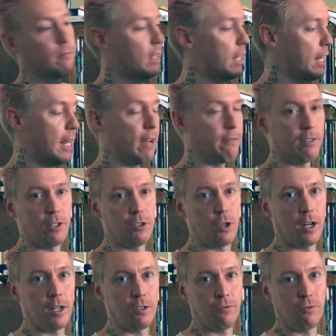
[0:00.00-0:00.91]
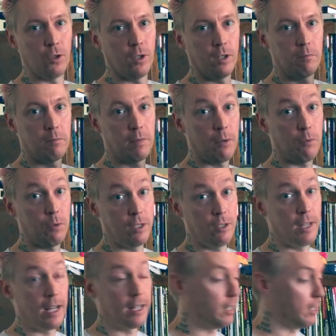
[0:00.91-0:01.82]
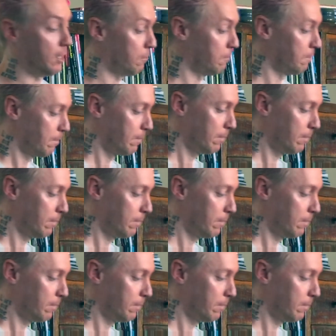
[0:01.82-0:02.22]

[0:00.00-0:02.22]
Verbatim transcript: that I'd have to charge for, but I wouldn't do that to you.